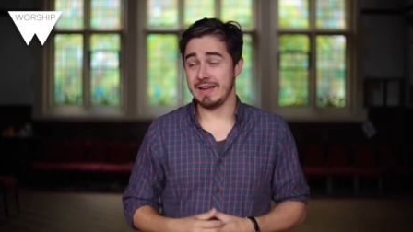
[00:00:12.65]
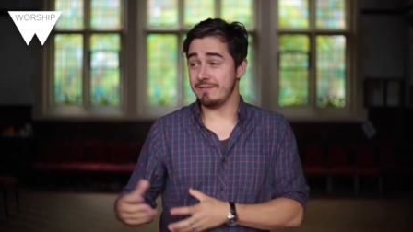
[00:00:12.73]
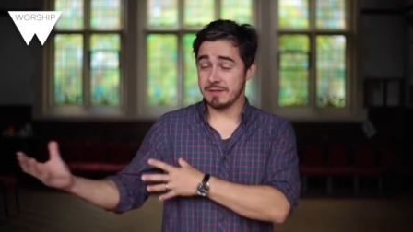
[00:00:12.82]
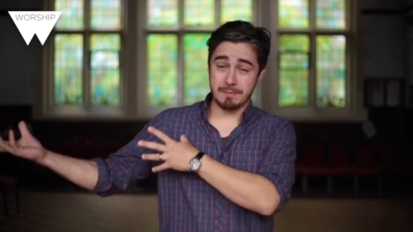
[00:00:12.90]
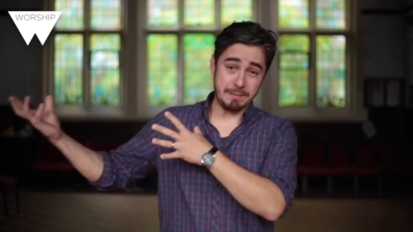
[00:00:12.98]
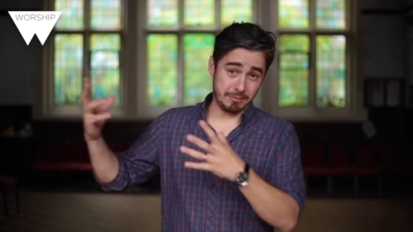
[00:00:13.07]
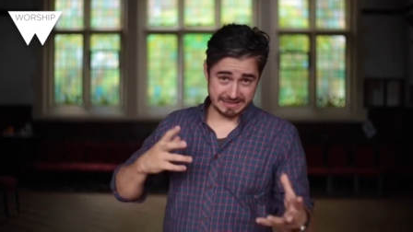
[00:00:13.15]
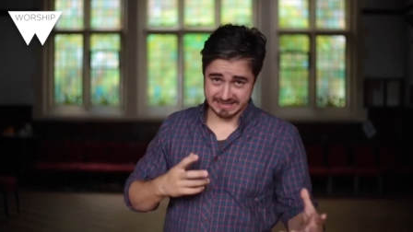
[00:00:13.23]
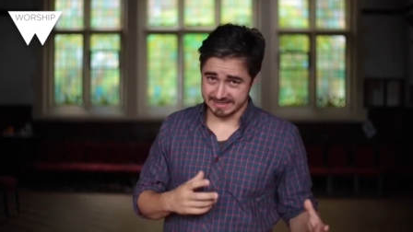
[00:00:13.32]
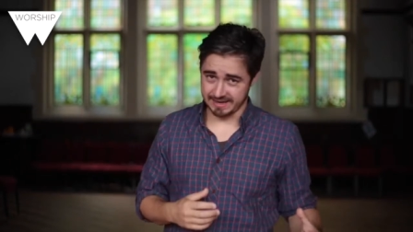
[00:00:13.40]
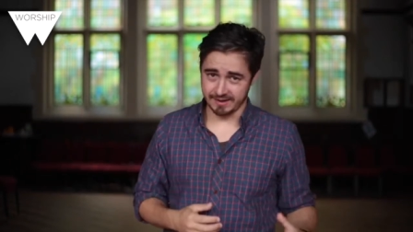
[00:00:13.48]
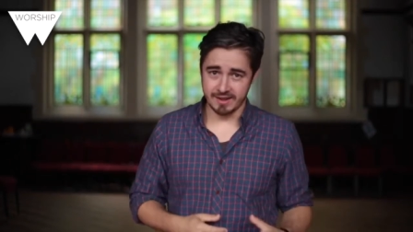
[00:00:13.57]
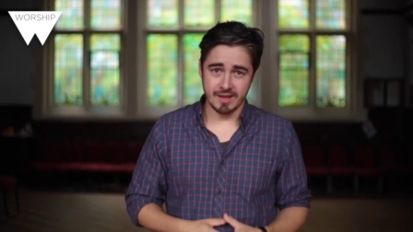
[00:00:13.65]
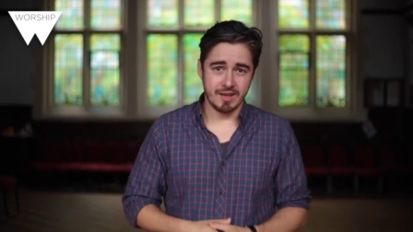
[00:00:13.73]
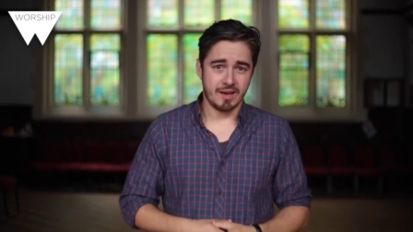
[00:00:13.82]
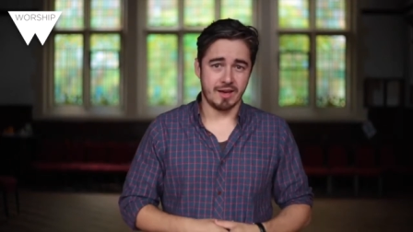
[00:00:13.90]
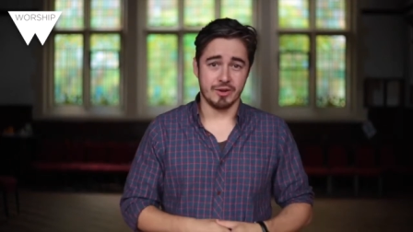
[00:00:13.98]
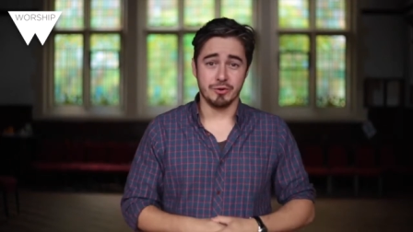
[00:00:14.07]
Even the people listening
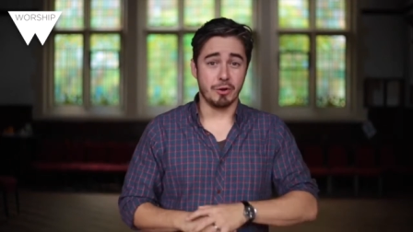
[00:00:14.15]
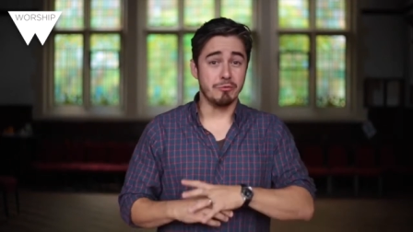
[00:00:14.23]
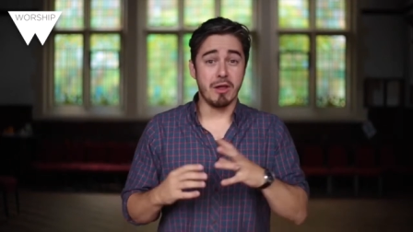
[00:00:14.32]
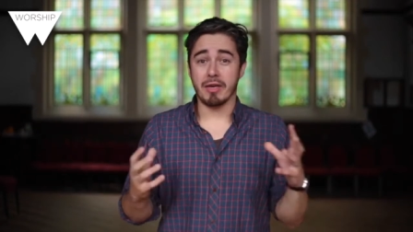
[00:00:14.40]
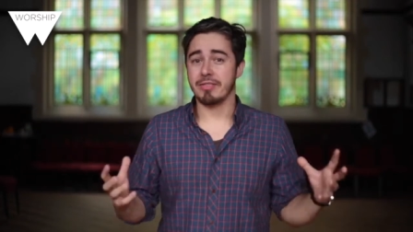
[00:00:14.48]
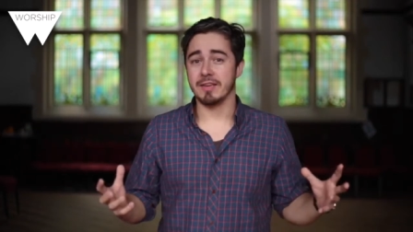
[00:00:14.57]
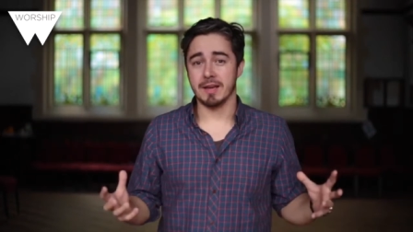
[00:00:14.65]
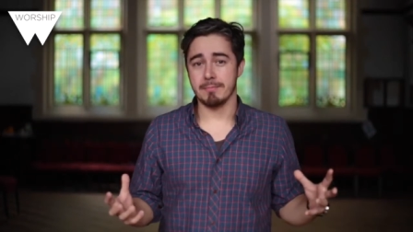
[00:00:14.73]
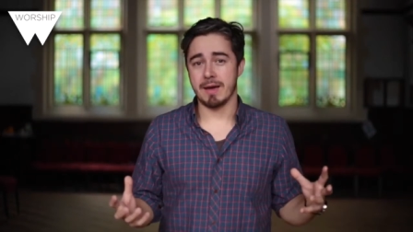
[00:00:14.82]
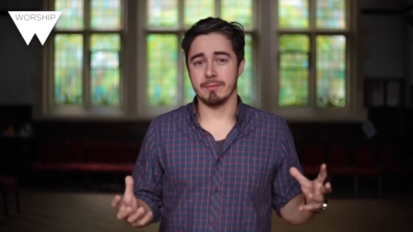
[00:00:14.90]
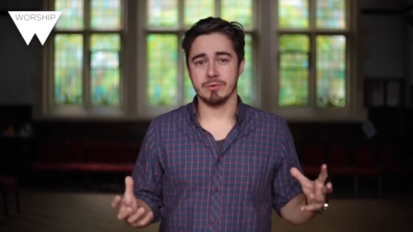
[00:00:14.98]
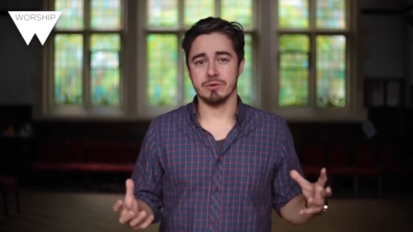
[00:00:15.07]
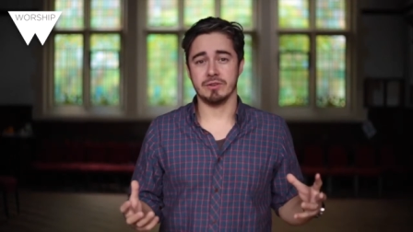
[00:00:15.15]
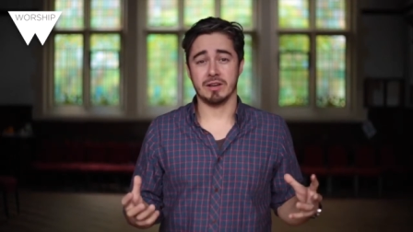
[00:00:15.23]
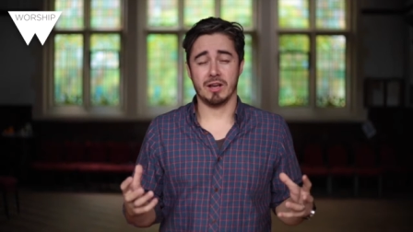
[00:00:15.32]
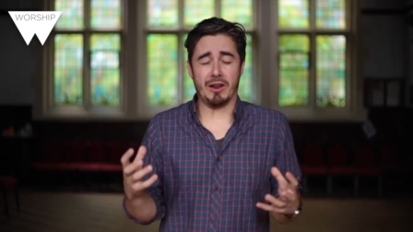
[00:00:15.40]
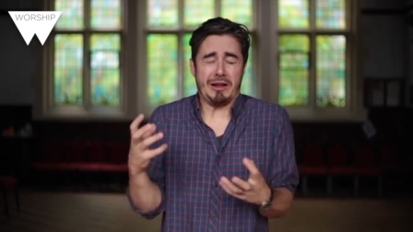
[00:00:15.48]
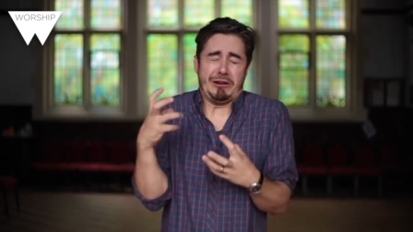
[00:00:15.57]
who know nothing about
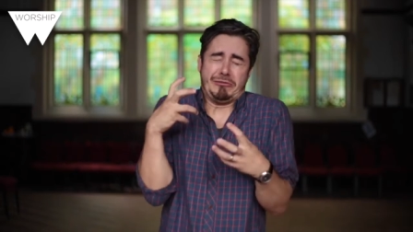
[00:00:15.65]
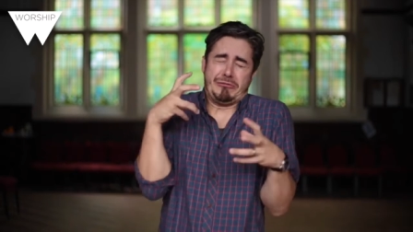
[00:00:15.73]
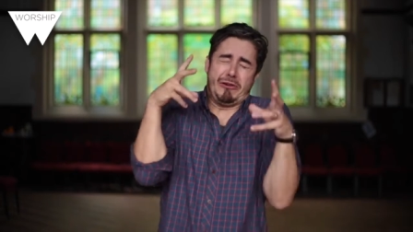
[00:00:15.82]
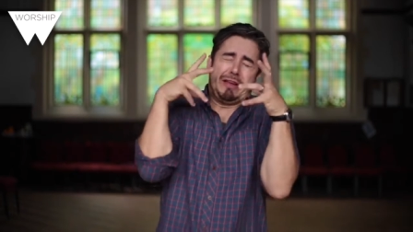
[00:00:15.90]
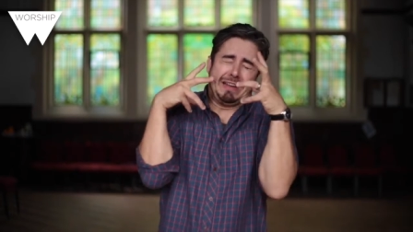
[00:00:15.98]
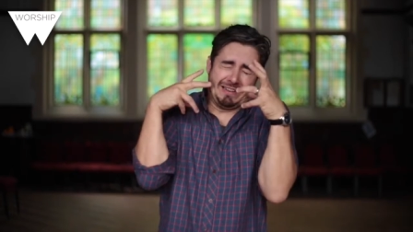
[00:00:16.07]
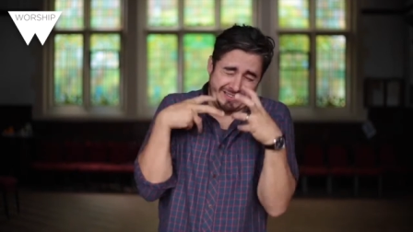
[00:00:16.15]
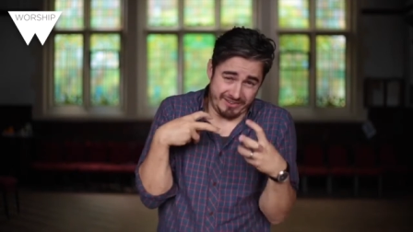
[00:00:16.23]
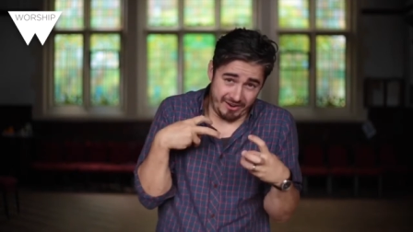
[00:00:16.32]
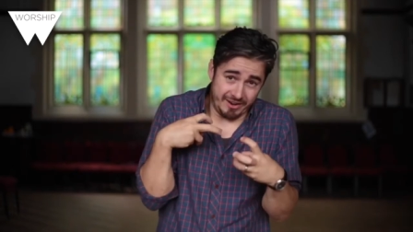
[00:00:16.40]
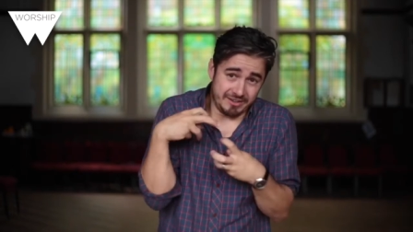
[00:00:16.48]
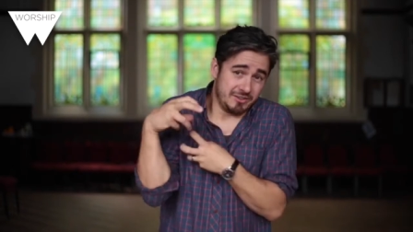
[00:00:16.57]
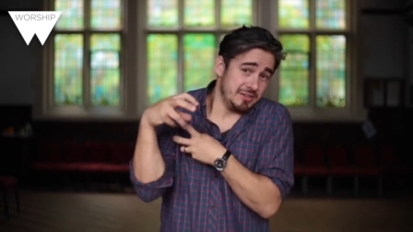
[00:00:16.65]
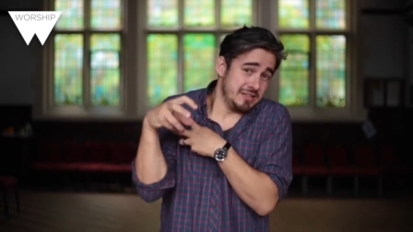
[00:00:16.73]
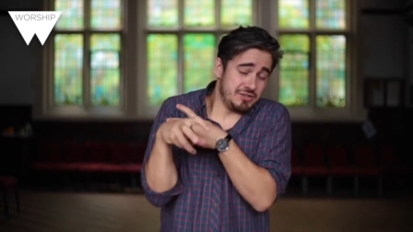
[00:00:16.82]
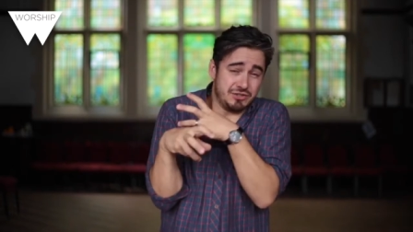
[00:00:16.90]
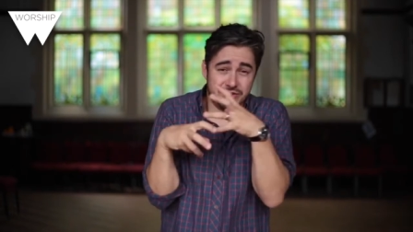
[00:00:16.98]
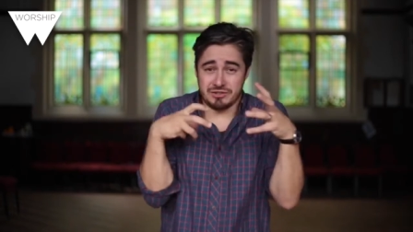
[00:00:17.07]
music are like crying inside because
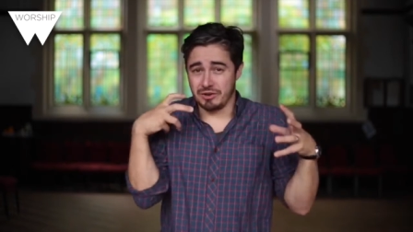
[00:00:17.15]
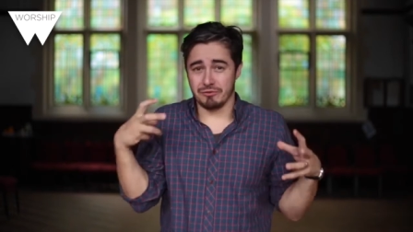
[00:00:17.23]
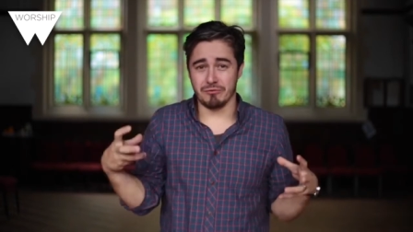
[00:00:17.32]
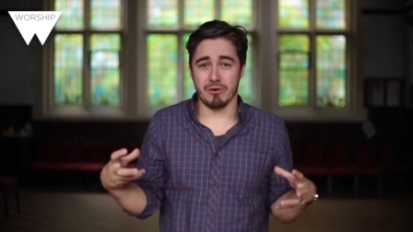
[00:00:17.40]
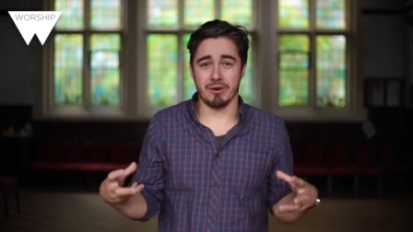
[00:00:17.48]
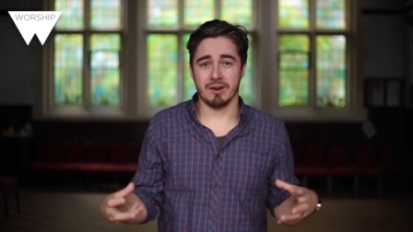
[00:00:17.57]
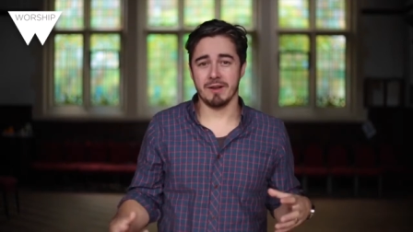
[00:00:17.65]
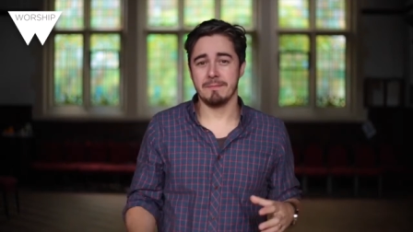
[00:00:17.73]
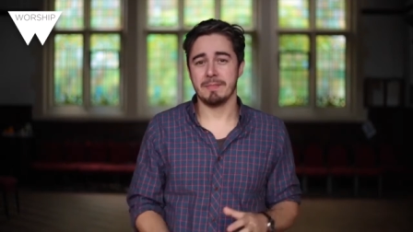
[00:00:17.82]
it's just gone wrong.